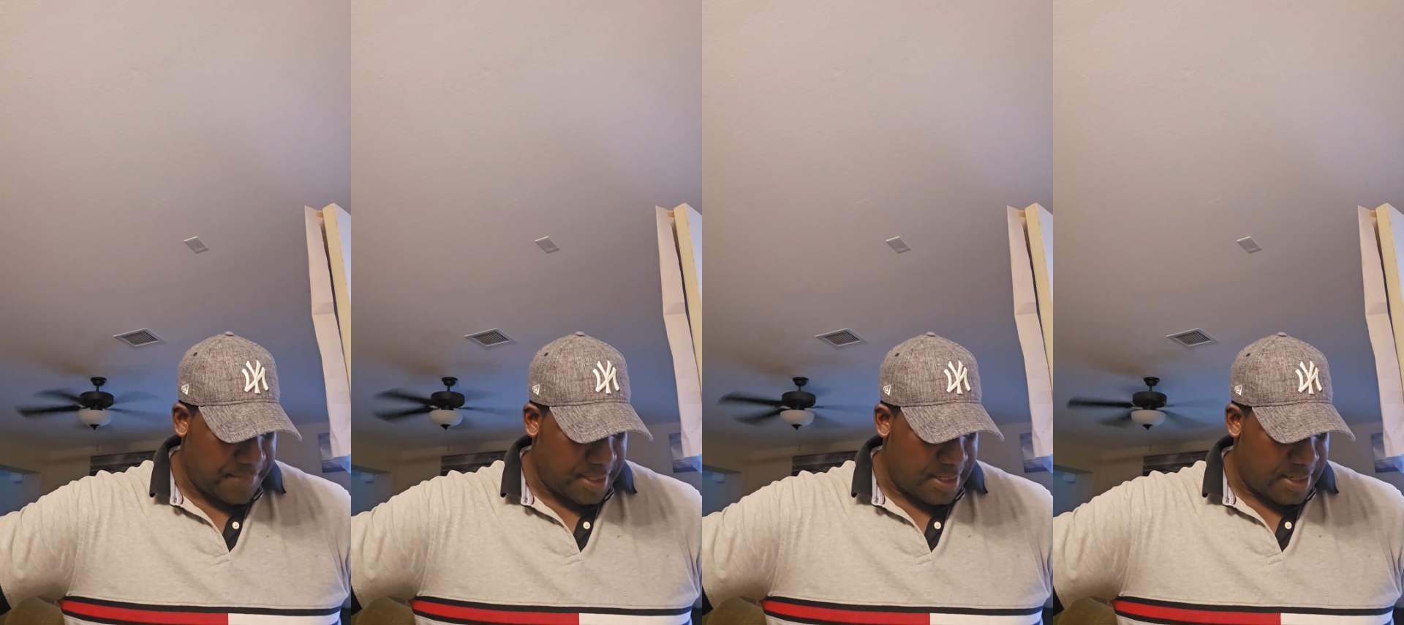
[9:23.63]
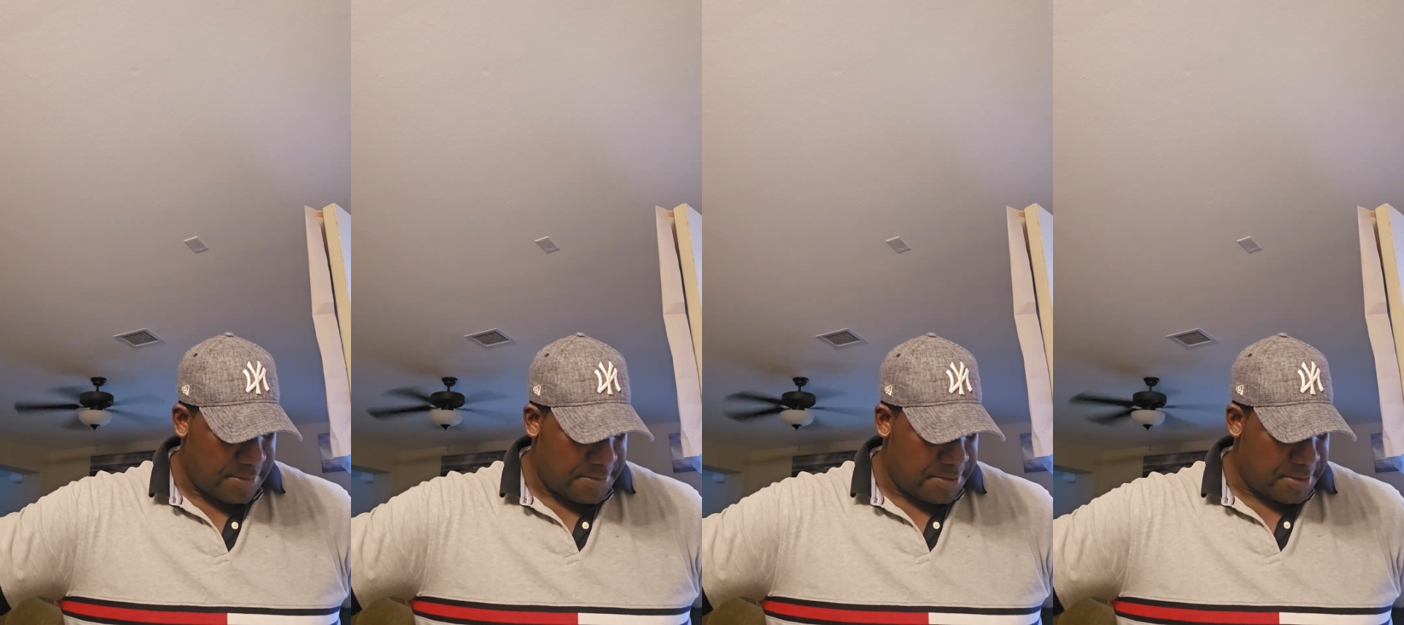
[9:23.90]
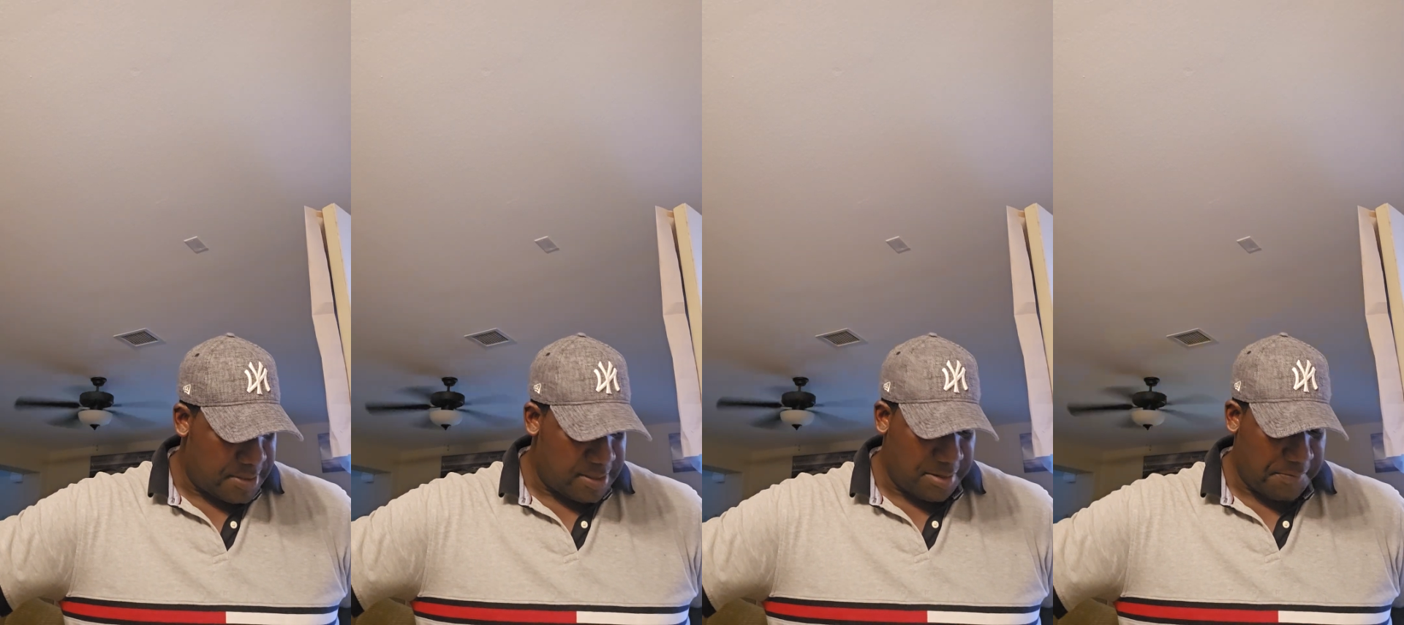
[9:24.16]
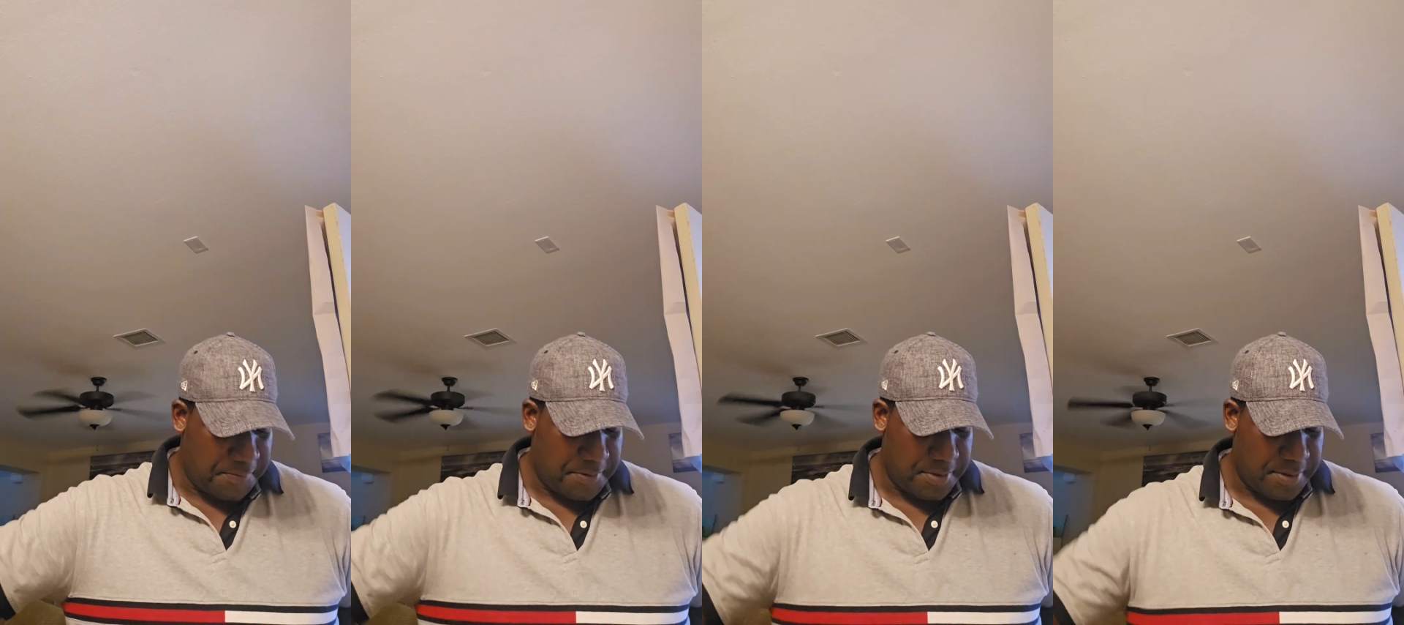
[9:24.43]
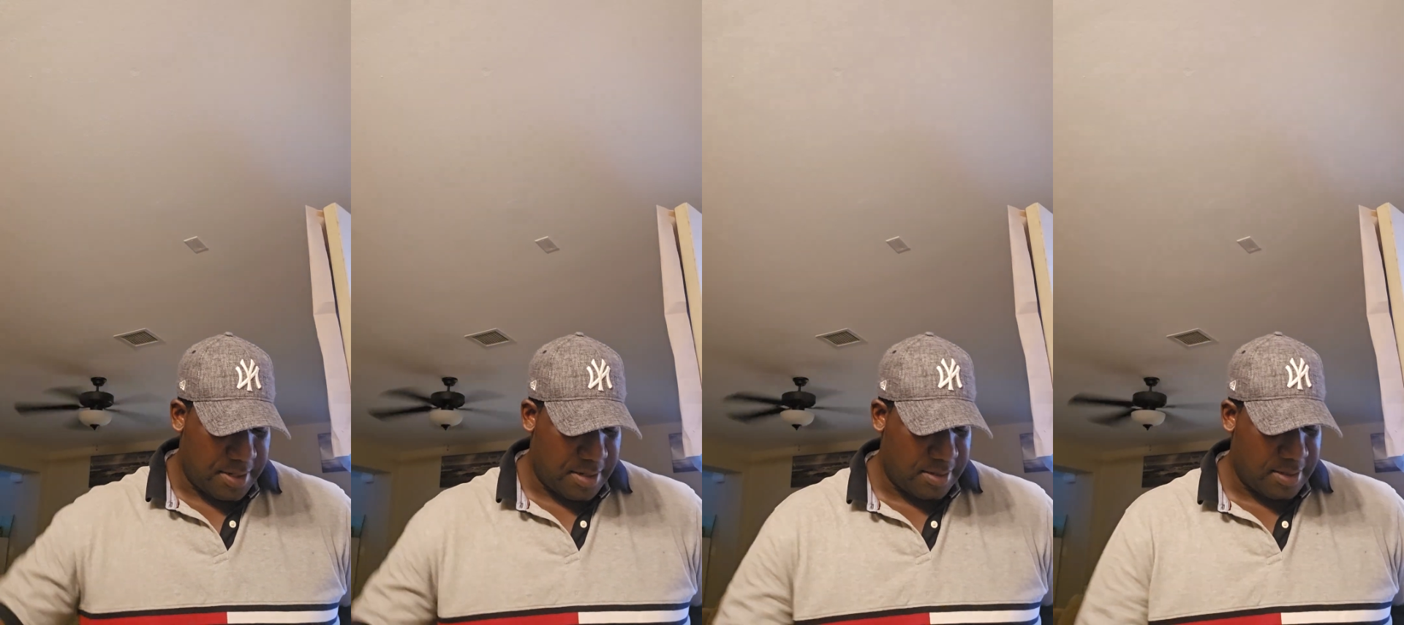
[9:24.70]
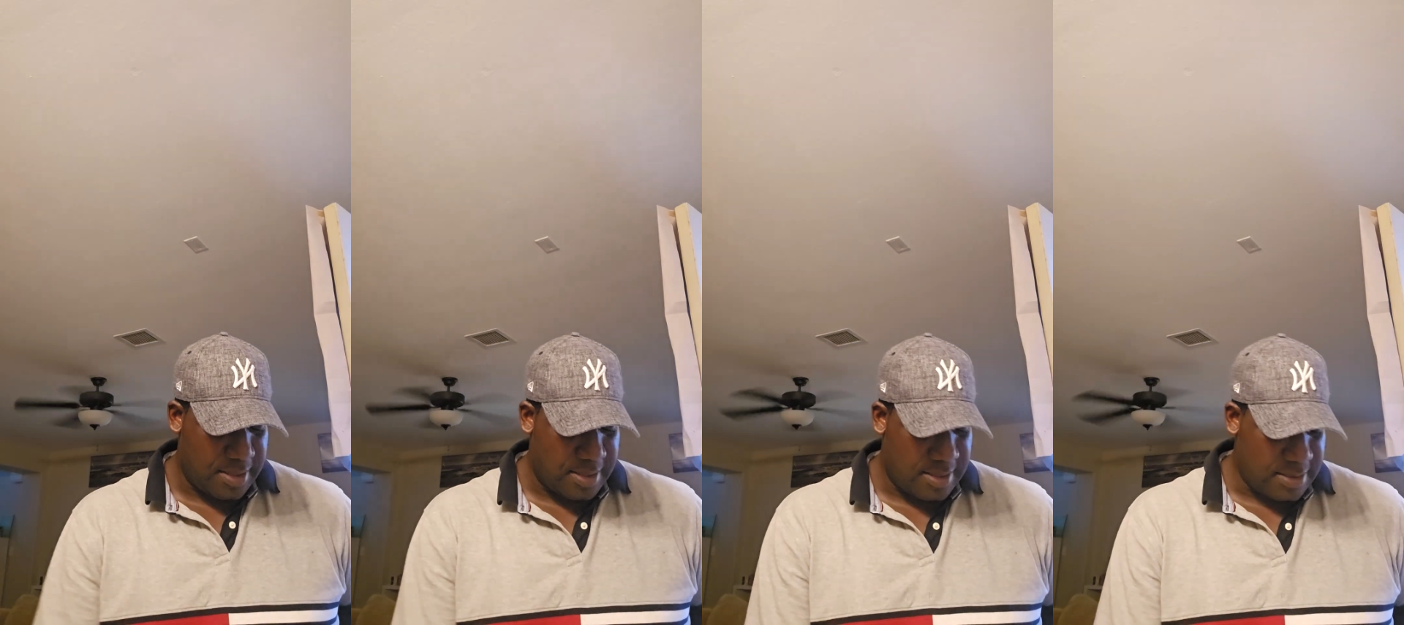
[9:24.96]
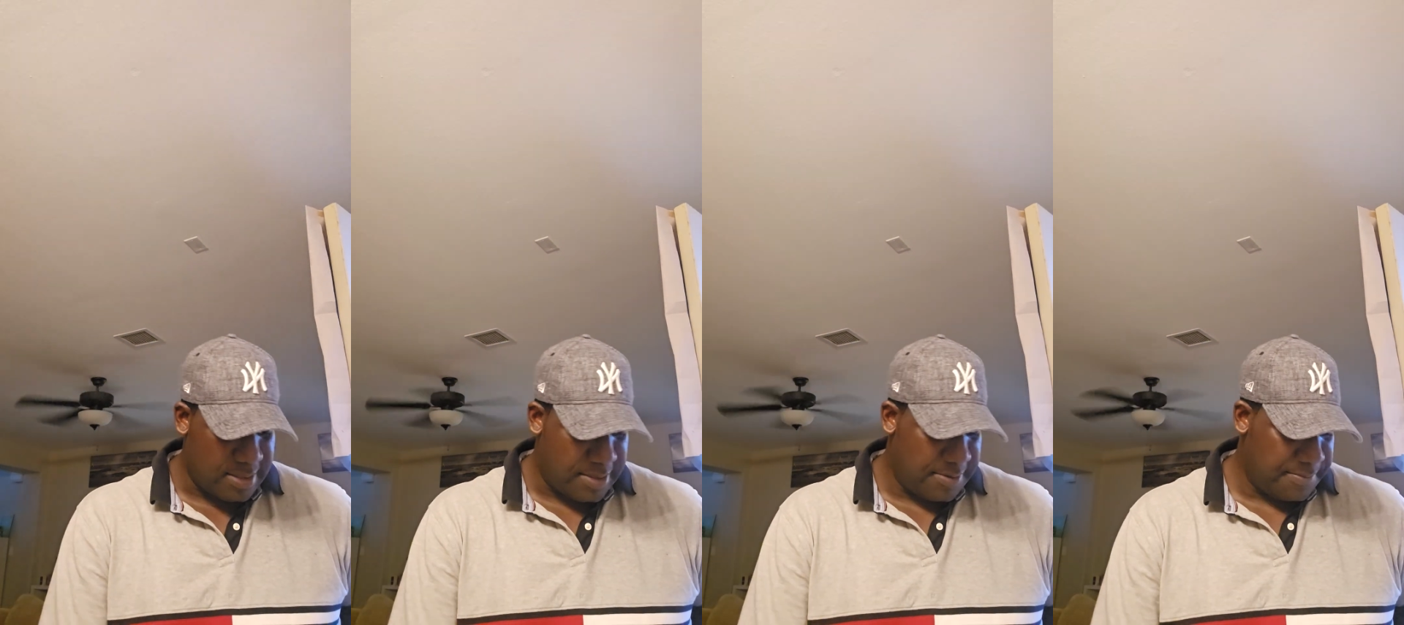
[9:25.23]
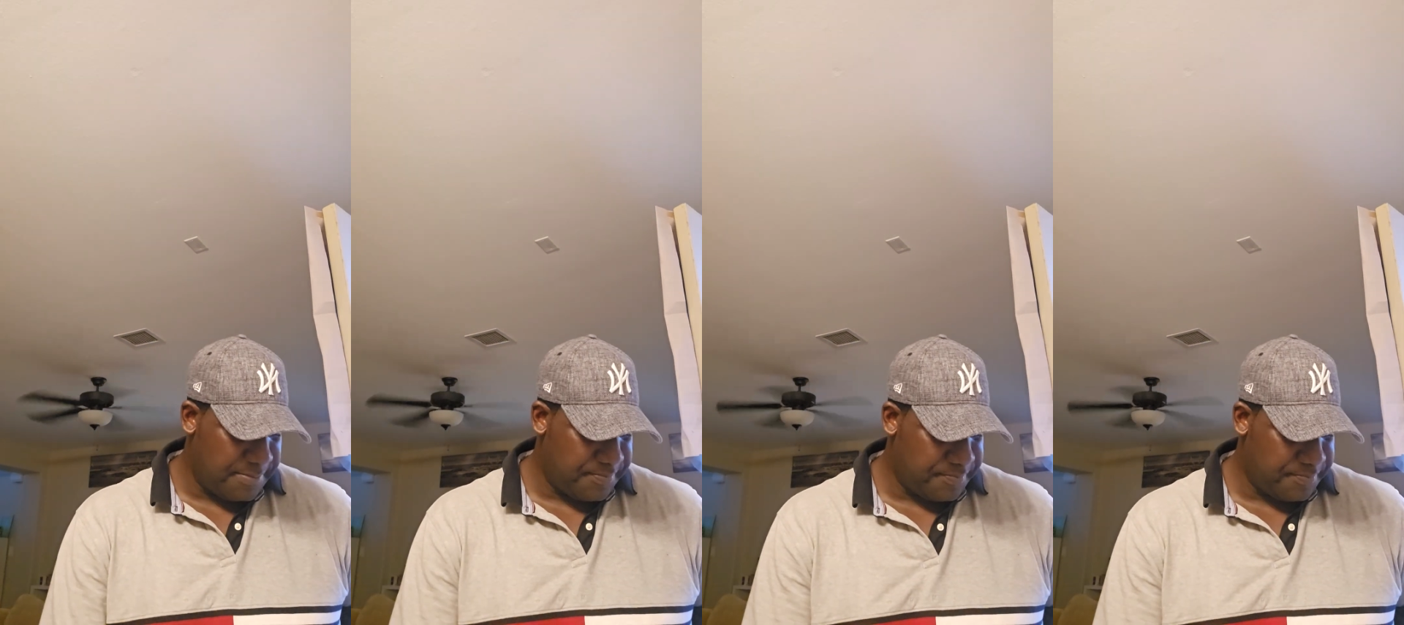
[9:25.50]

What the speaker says: to the software are conducted.